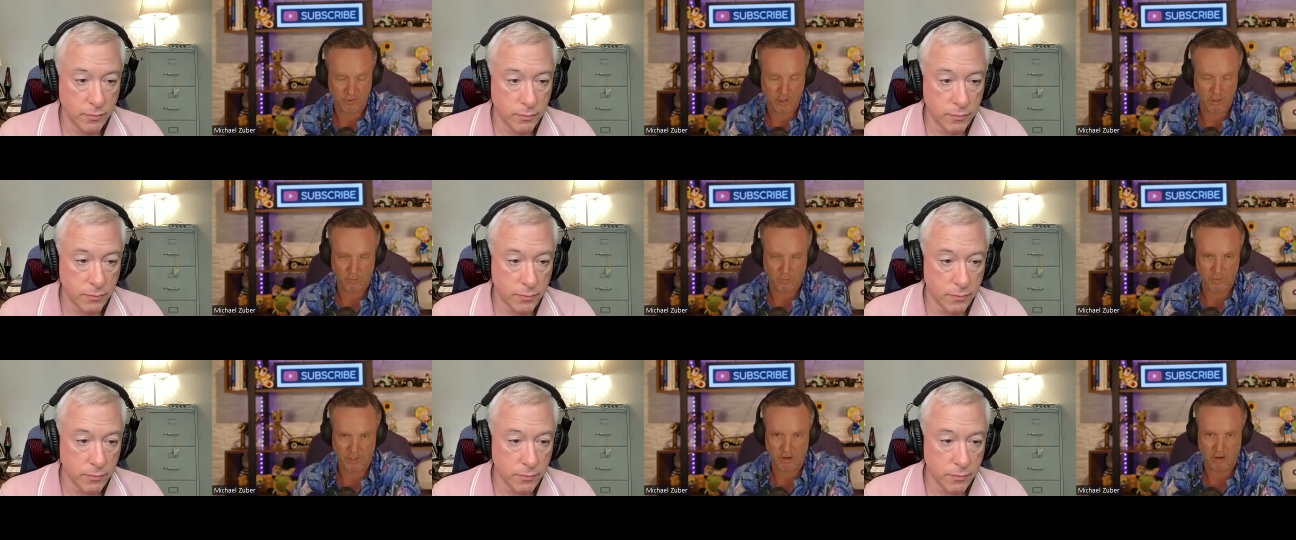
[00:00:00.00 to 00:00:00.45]
Speaker 1: If
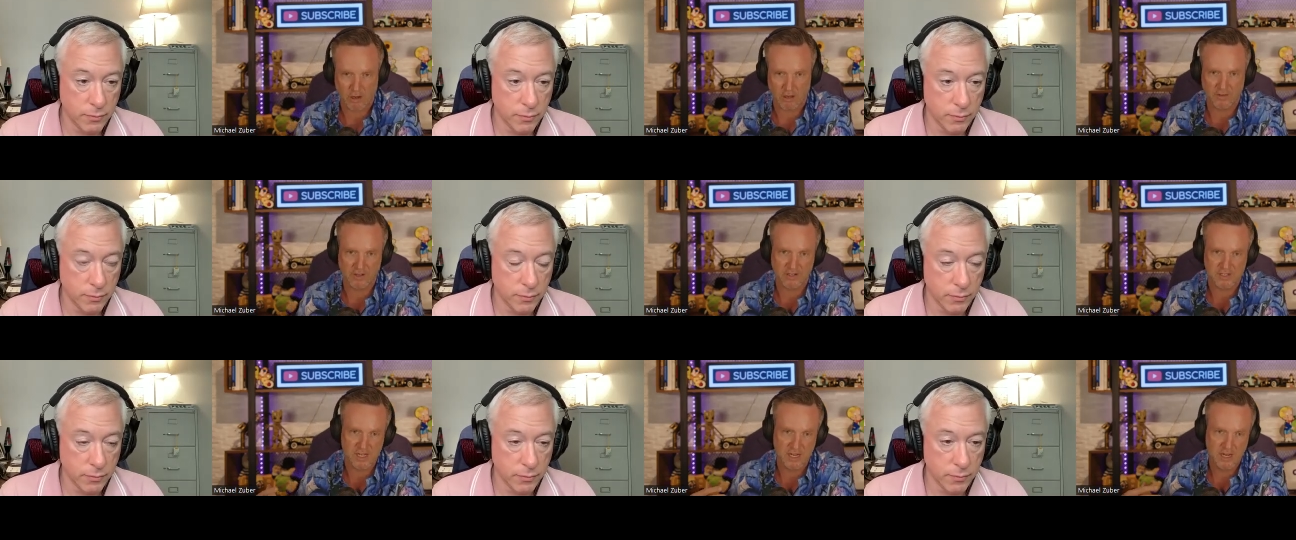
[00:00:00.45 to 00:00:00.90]
you don't
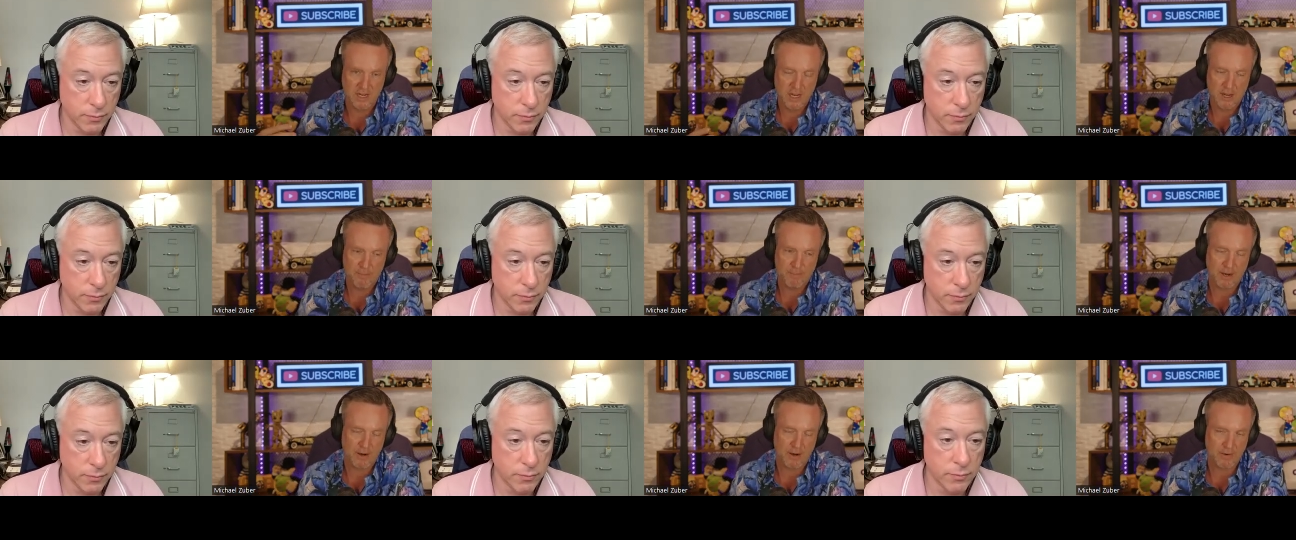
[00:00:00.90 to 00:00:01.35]
recall this,
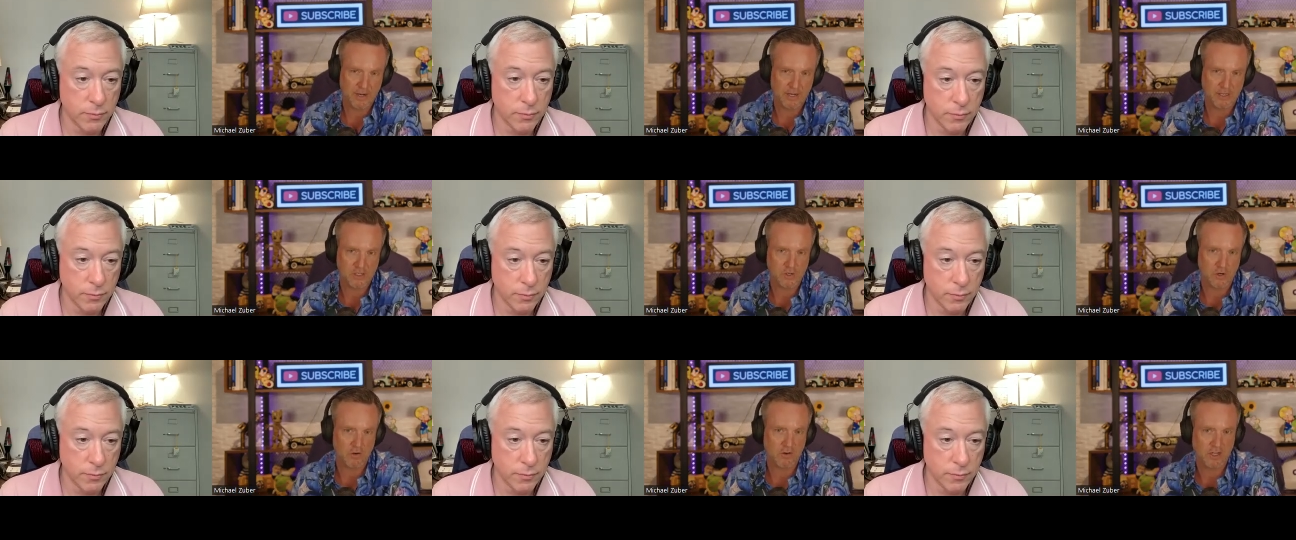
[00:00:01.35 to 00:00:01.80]

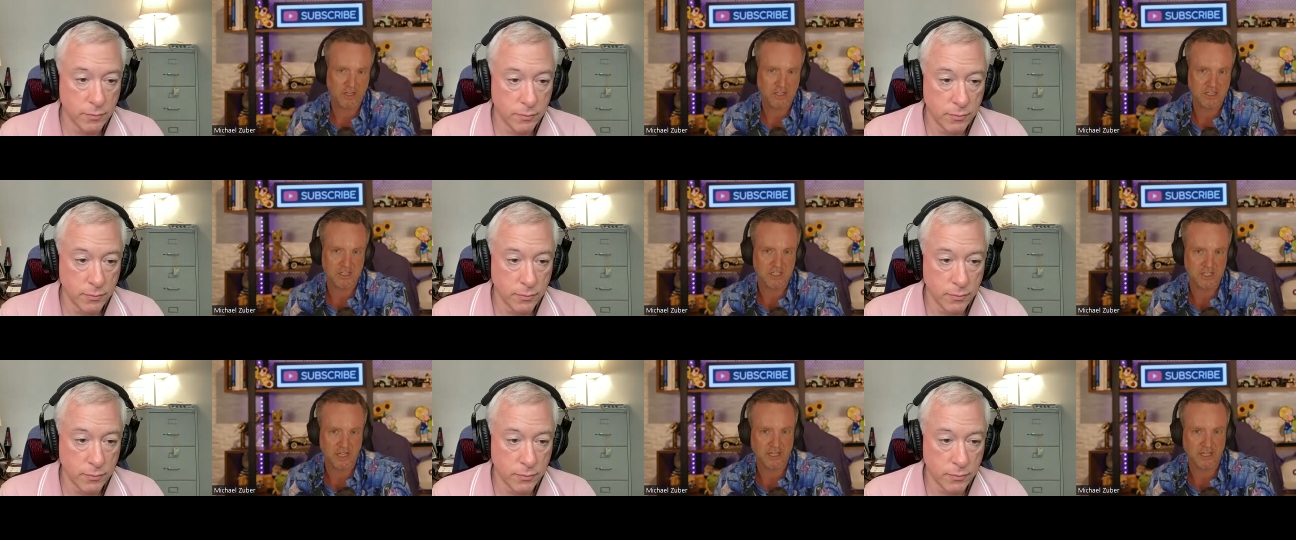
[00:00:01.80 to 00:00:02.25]
Barry
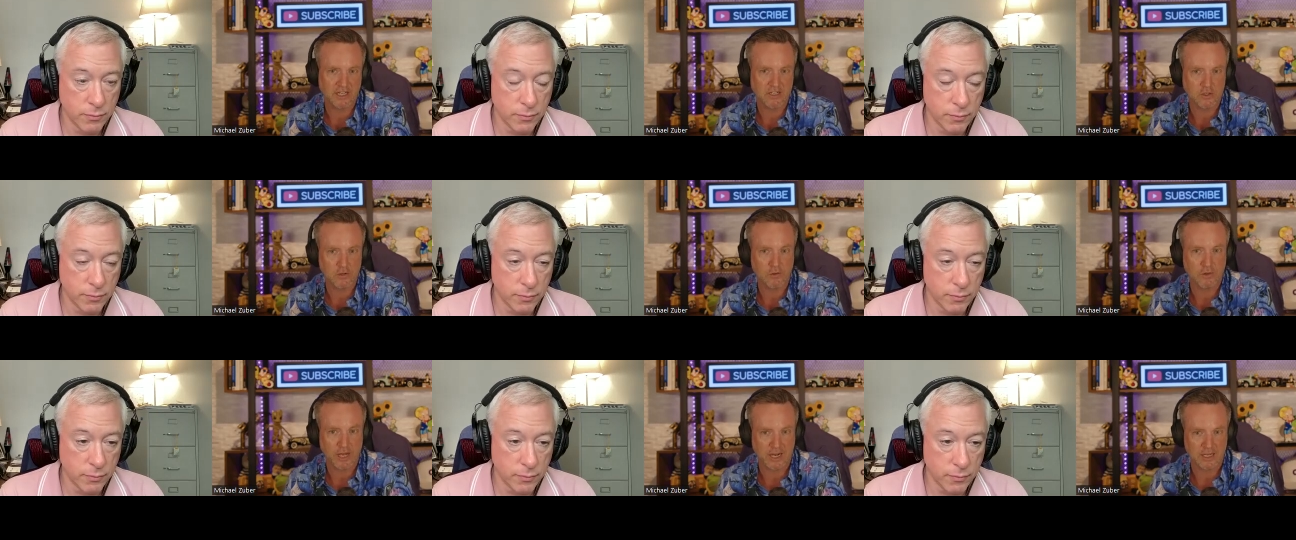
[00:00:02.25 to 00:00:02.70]
Sternlicht is
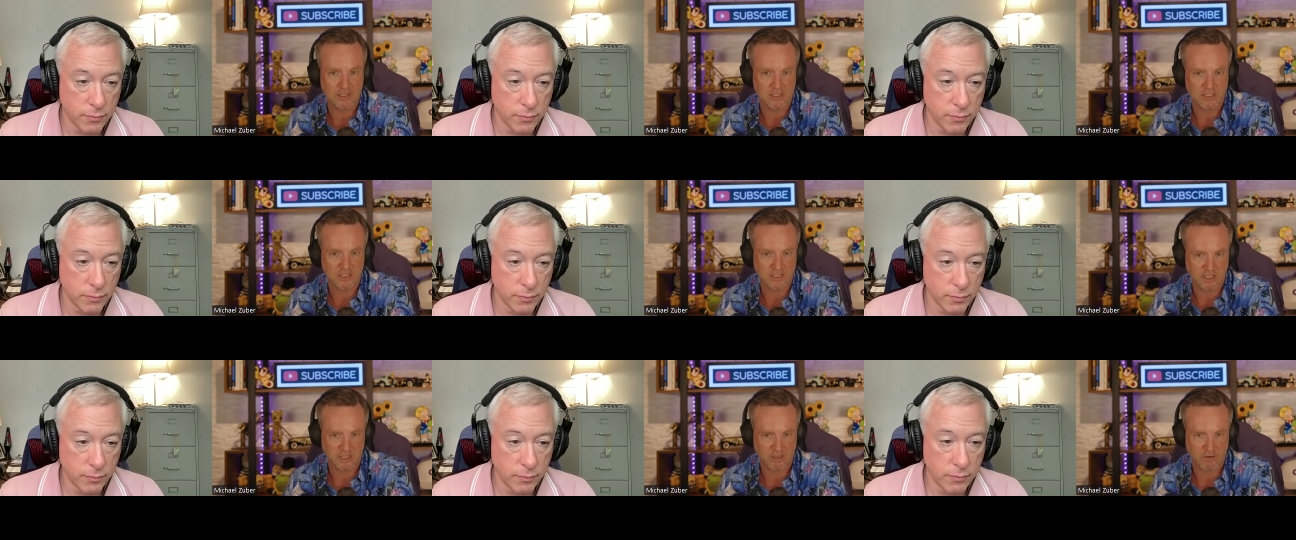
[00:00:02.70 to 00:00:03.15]
selling
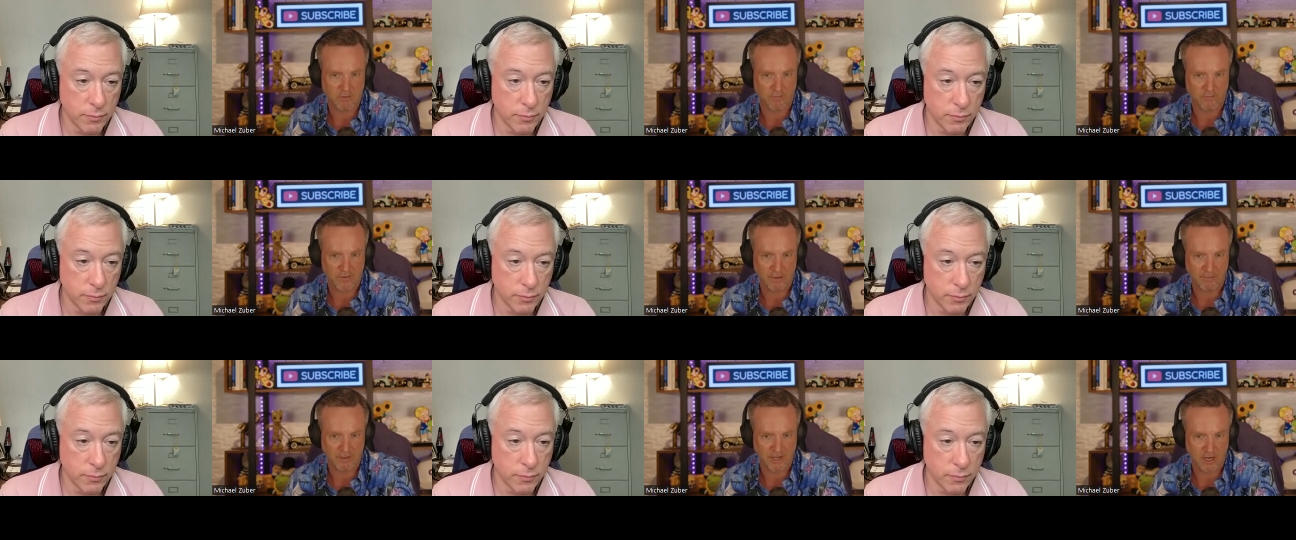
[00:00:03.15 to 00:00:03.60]
2,000
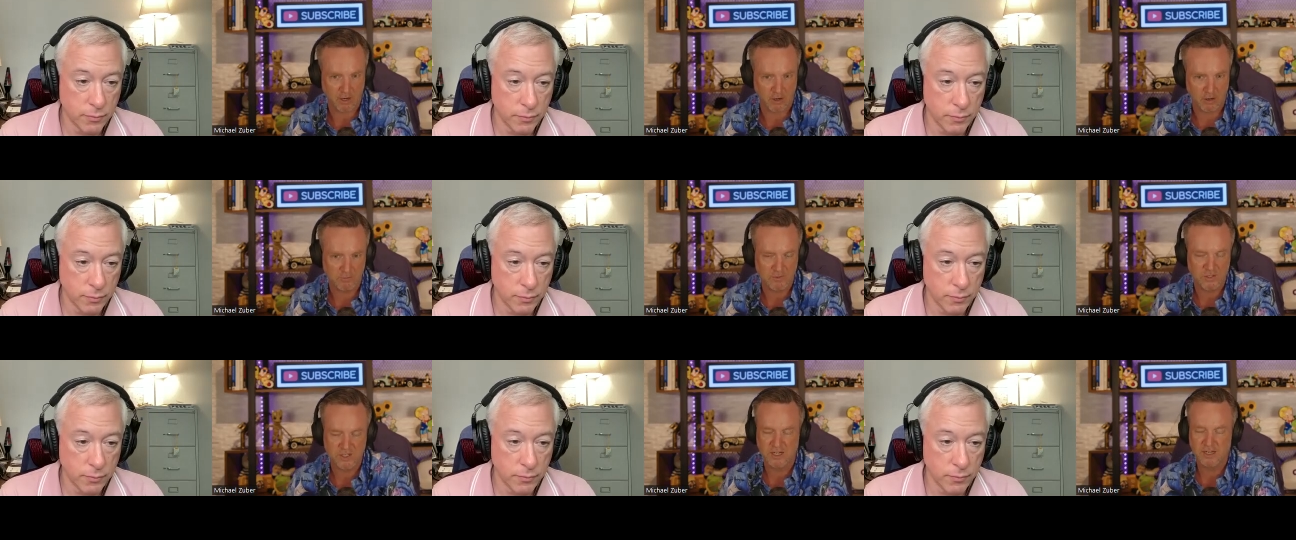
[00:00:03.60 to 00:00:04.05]
single-family
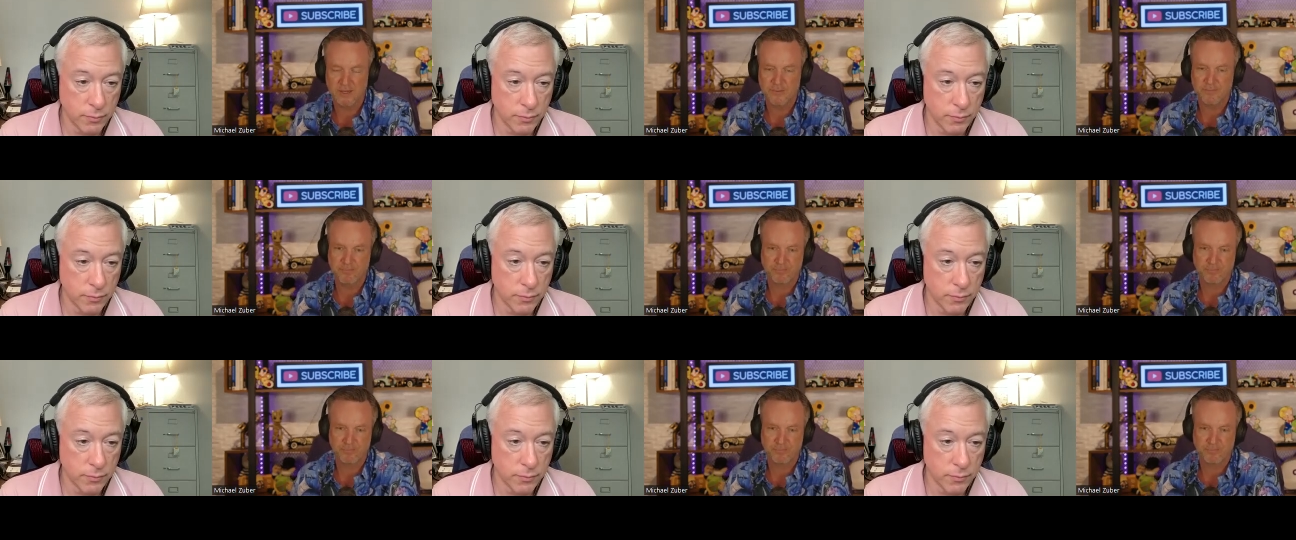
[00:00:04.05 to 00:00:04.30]
homes.